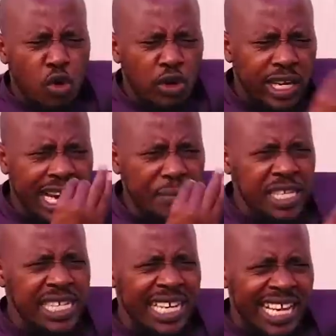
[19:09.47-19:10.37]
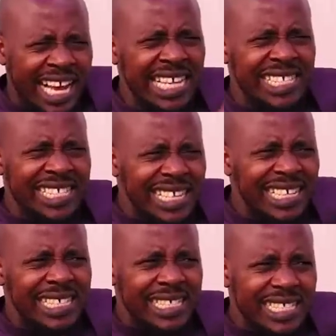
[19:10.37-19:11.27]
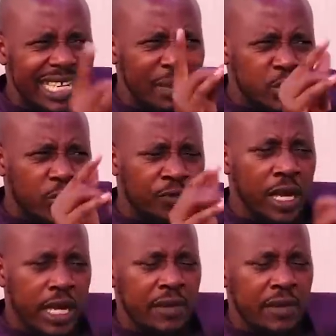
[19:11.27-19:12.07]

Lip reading: is so damaging and cancerous in terms of